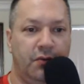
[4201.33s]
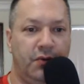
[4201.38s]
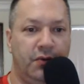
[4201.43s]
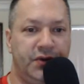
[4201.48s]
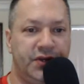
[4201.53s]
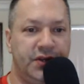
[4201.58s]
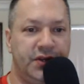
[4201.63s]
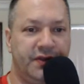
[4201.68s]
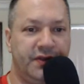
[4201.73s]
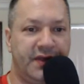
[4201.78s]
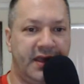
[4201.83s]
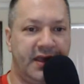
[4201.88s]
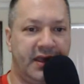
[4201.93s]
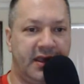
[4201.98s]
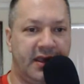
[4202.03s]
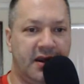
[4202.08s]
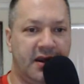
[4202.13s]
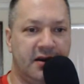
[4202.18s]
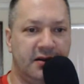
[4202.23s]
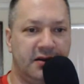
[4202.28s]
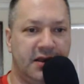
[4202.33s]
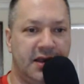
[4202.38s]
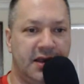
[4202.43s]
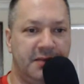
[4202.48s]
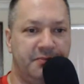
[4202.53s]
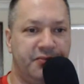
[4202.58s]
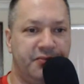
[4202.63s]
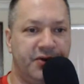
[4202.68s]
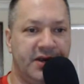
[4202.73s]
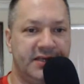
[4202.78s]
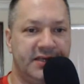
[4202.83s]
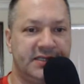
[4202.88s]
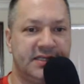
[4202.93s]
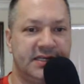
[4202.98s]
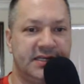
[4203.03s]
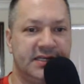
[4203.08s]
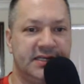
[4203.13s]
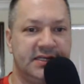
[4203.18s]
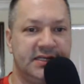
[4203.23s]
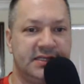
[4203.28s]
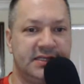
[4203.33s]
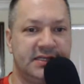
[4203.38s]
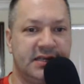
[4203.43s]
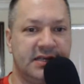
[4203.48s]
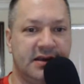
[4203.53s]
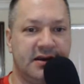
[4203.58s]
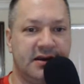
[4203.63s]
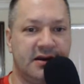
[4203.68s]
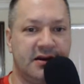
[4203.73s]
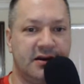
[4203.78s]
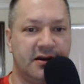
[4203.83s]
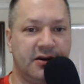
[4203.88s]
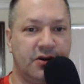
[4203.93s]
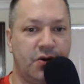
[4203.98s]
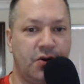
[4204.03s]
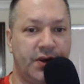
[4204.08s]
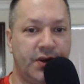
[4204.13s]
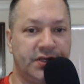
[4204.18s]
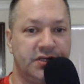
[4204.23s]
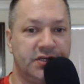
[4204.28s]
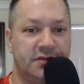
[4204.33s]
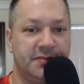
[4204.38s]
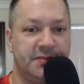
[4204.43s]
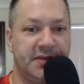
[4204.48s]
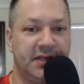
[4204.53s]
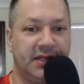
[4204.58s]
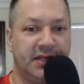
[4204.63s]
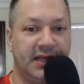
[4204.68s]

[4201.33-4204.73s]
What do you think airline prices are going to be